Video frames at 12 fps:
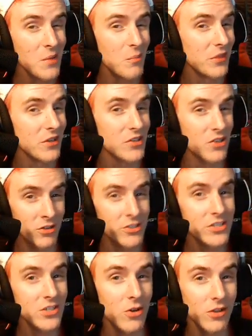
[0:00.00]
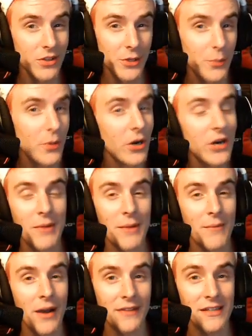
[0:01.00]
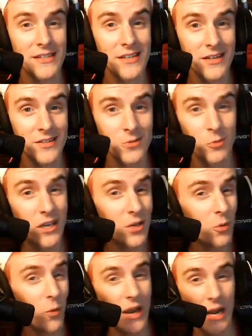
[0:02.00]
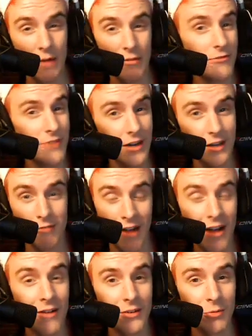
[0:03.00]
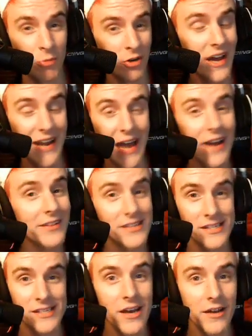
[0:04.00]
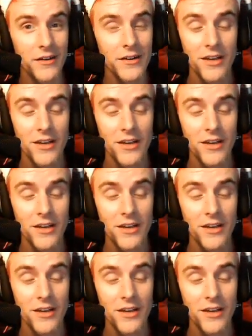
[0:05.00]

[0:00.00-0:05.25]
but there's also a little part of my mind that says we could win every fucking round. We're not out of this yet.